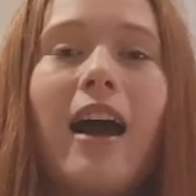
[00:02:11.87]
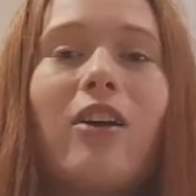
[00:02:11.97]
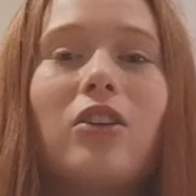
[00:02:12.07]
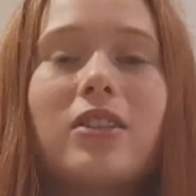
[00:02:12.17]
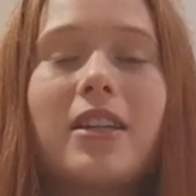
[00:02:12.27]

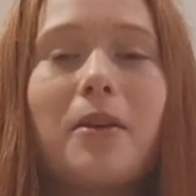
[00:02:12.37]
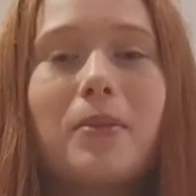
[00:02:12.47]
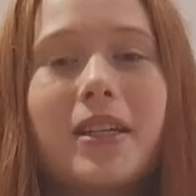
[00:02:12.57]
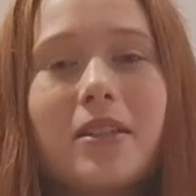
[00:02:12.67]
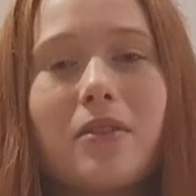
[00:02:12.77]
Also,
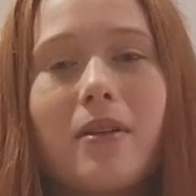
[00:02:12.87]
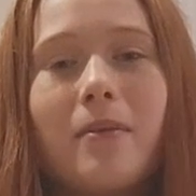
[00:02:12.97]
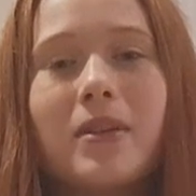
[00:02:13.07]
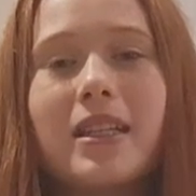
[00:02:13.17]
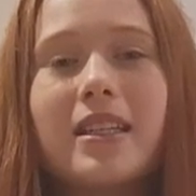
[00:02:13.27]
please
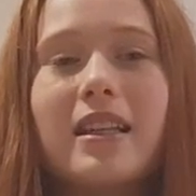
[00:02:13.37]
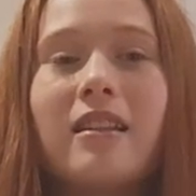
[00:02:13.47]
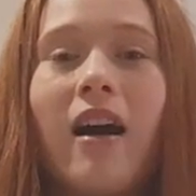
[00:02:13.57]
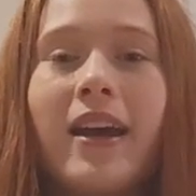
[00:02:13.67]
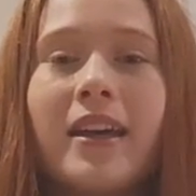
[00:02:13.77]
remember to
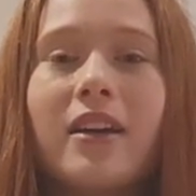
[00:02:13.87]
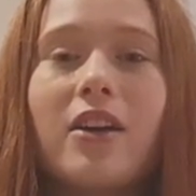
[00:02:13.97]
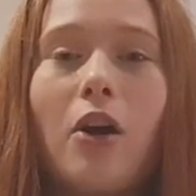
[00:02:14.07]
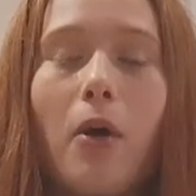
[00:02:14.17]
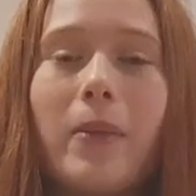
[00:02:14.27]
like,
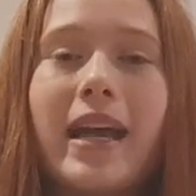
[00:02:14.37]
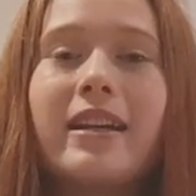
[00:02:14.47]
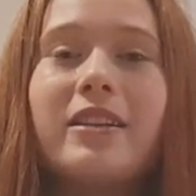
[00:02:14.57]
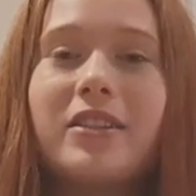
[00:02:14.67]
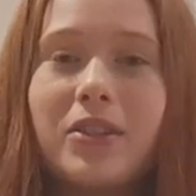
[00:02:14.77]

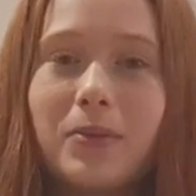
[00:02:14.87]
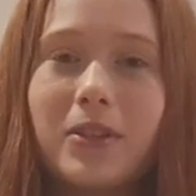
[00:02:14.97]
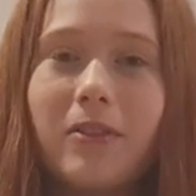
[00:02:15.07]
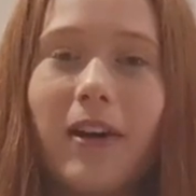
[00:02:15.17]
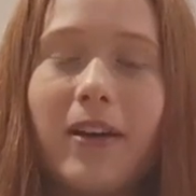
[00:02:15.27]
comment and
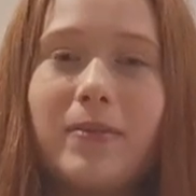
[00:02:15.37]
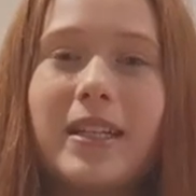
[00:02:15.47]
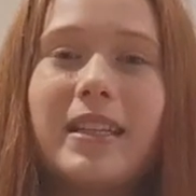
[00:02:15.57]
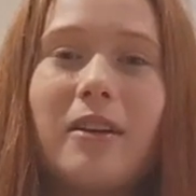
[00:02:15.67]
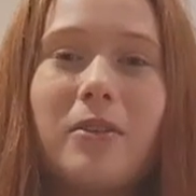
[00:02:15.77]
subscribe,
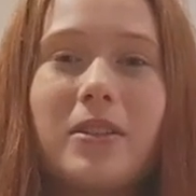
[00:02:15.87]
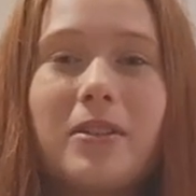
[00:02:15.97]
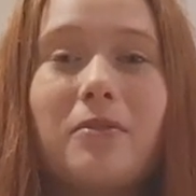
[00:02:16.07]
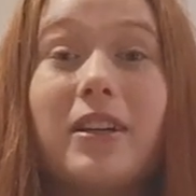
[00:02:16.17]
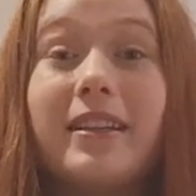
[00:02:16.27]
as I would
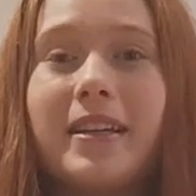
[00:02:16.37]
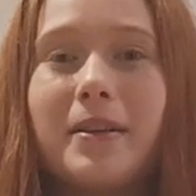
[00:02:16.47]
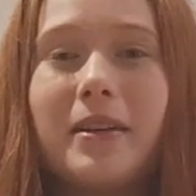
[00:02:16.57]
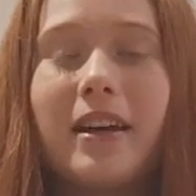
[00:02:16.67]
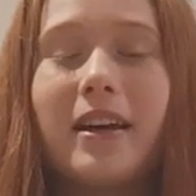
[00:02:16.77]

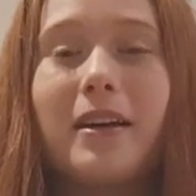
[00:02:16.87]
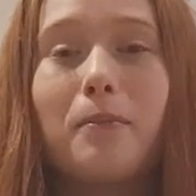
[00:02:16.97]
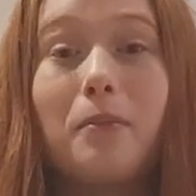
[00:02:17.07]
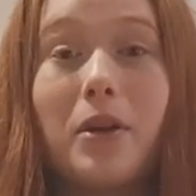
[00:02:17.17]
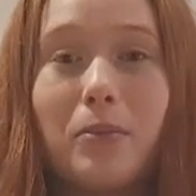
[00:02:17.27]
really
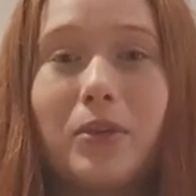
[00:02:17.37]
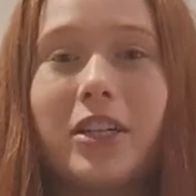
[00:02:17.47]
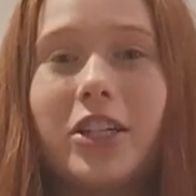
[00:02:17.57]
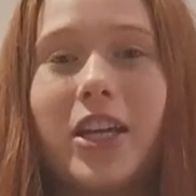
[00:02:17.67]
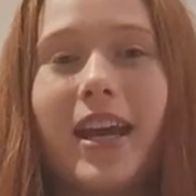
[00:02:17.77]

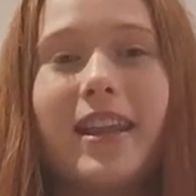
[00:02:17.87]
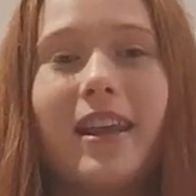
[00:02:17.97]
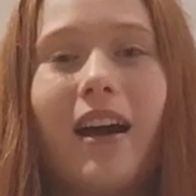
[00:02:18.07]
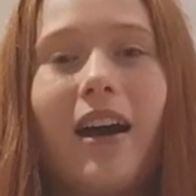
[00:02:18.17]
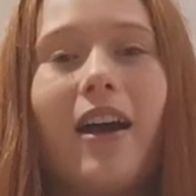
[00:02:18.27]
appreciate
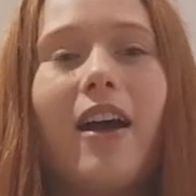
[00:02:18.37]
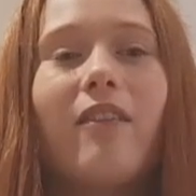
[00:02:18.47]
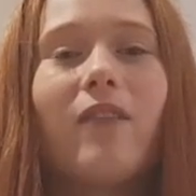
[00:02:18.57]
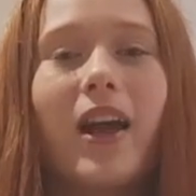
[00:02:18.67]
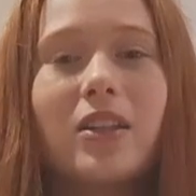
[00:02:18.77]
that.
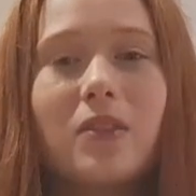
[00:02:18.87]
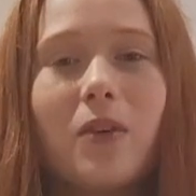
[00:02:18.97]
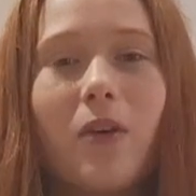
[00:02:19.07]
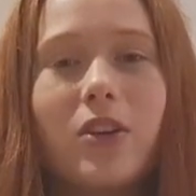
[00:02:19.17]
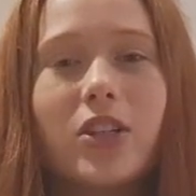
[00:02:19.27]
Thanks
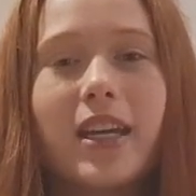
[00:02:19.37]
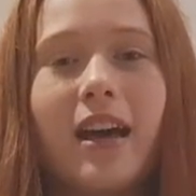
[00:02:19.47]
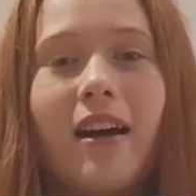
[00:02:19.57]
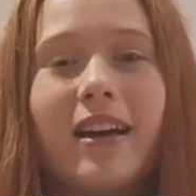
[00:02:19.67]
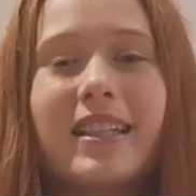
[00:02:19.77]
for watching
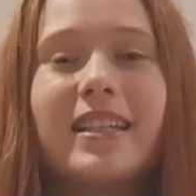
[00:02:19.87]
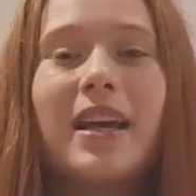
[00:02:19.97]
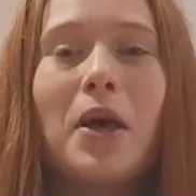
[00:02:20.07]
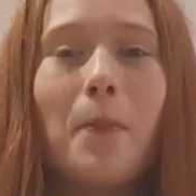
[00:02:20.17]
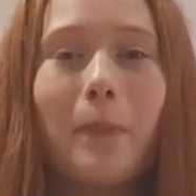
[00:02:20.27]
guys.
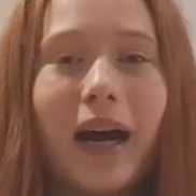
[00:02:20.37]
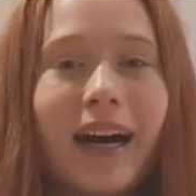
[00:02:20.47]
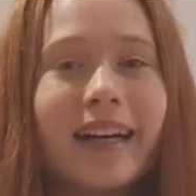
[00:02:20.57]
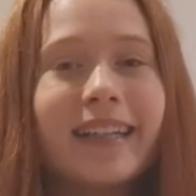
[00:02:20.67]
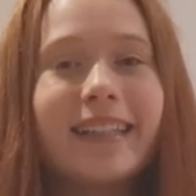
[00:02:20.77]

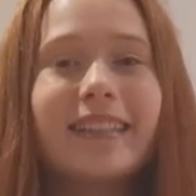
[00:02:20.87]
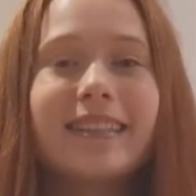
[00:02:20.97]
Bye!